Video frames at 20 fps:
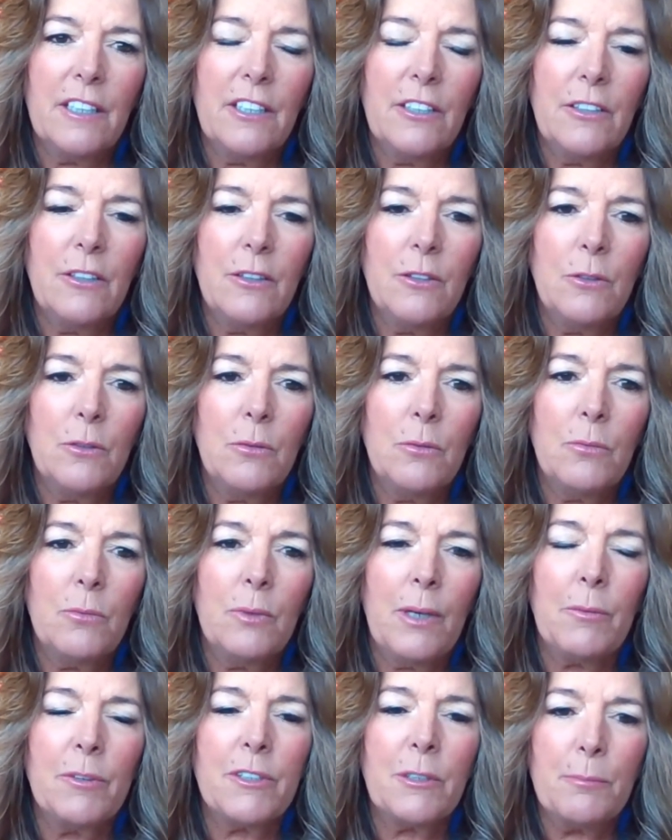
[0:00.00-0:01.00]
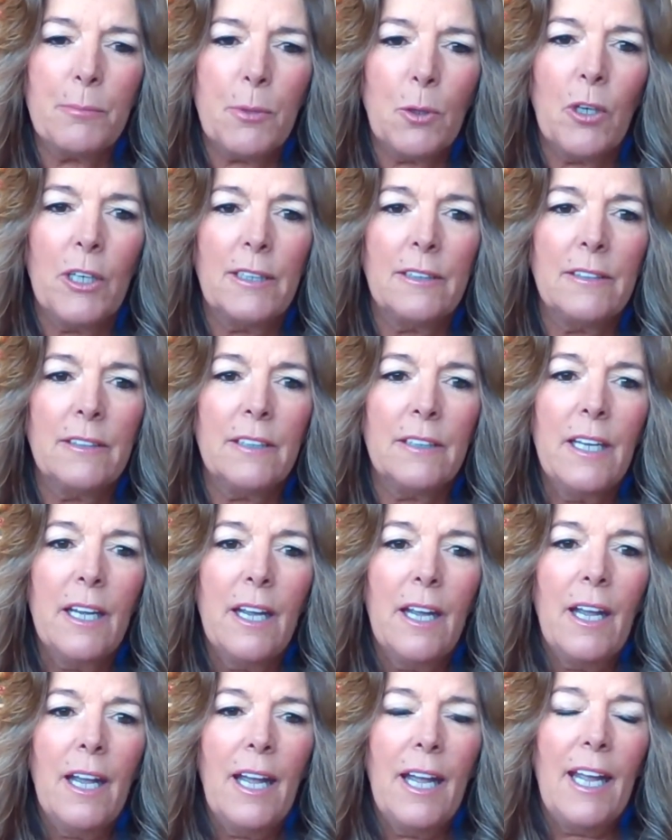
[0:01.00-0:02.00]
He knew what was important
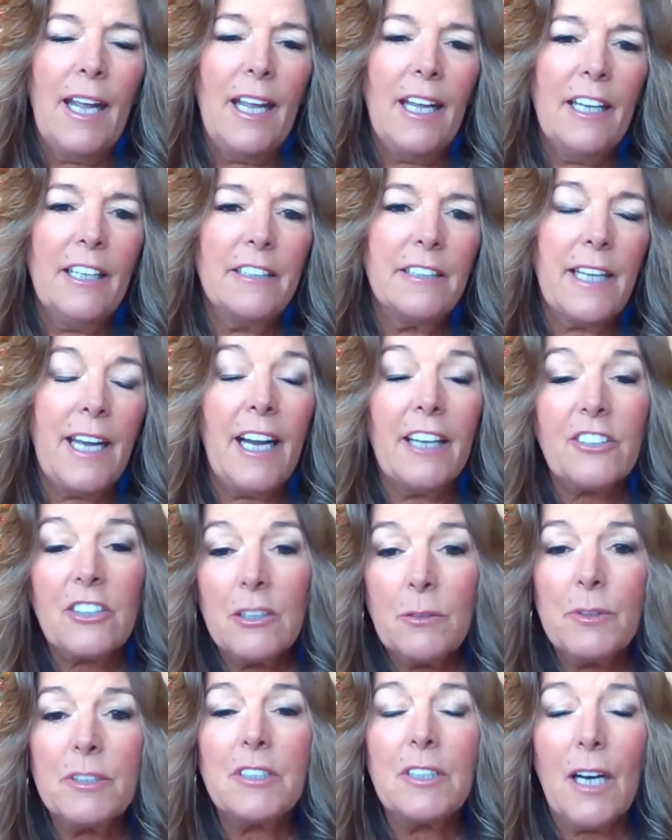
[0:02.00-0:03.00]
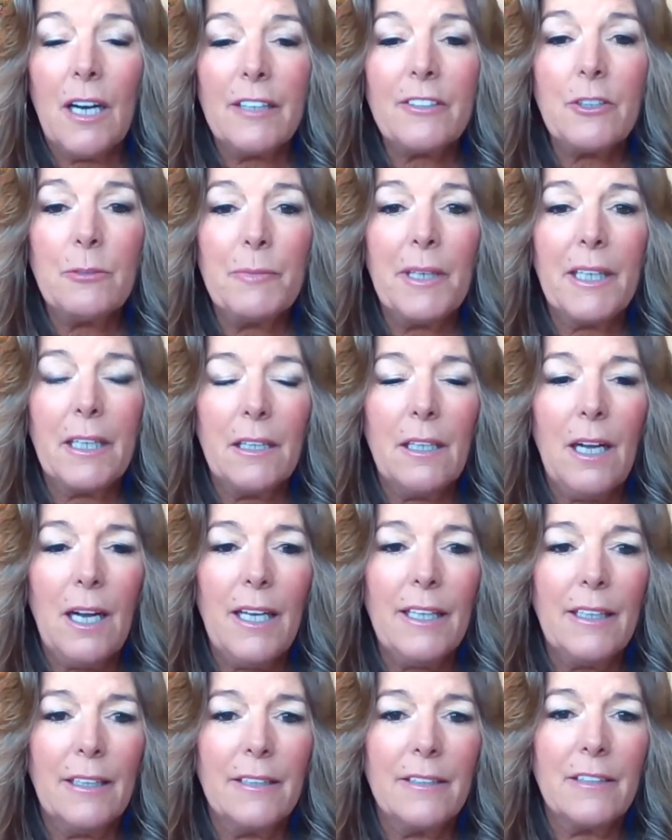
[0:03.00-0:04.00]
and actually would talk to my
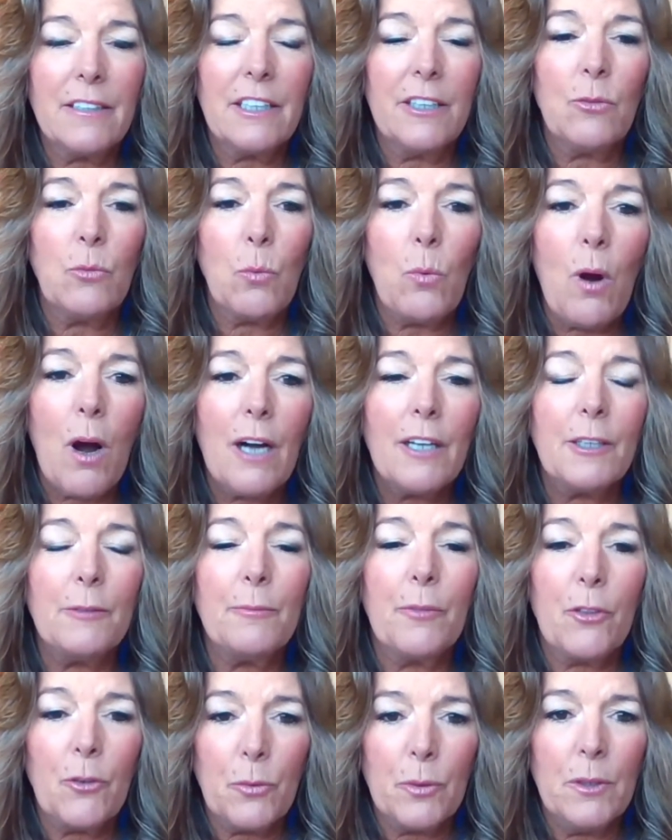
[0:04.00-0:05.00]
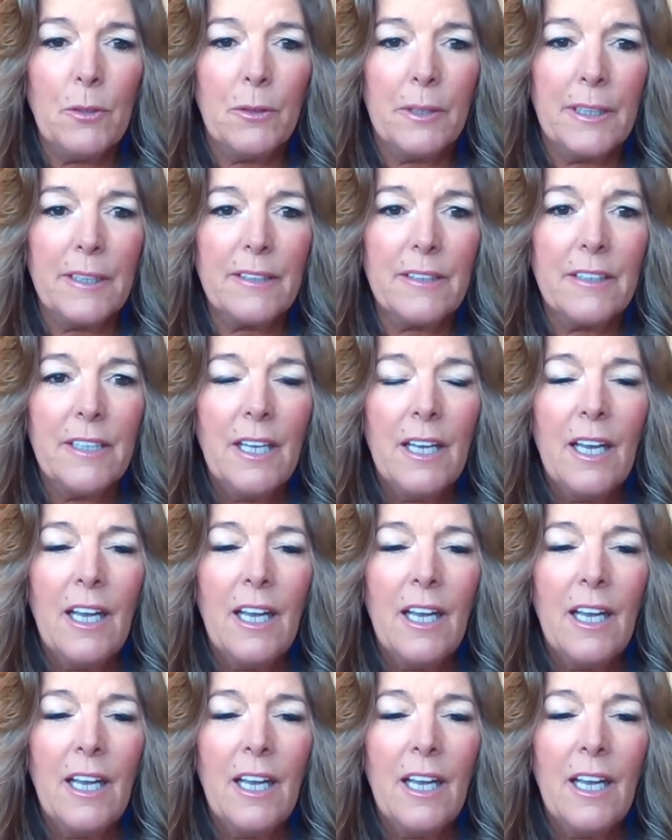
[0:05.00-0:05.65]
clients and walk them through it.